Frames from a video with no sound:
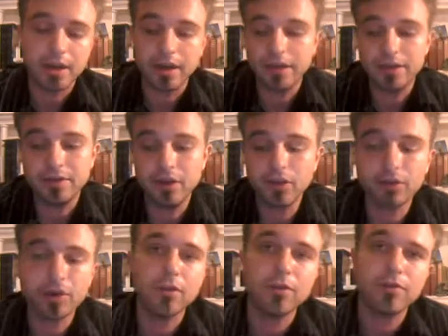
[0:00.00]
I
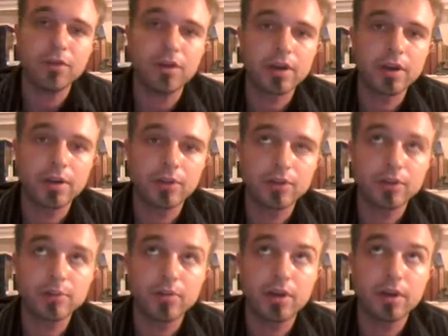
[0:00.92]
don't know if I'll get a
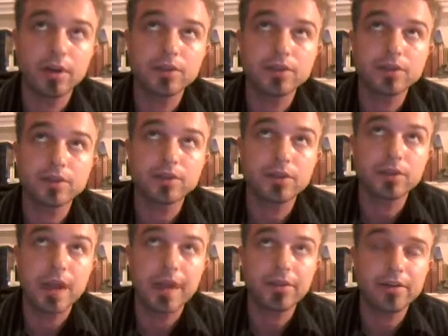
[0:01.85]
response. It's
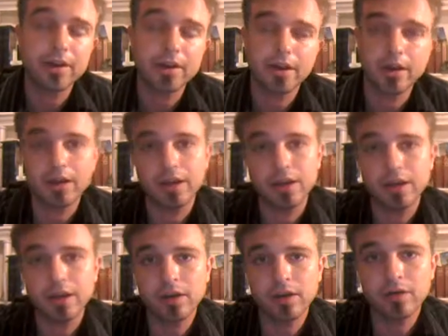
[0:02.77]
Saturday night
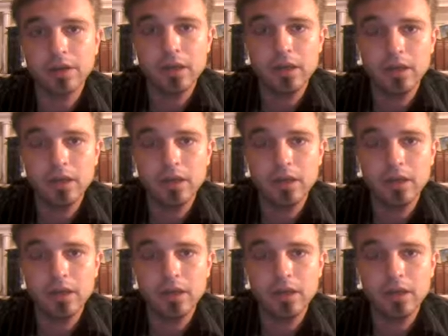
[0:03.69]
now.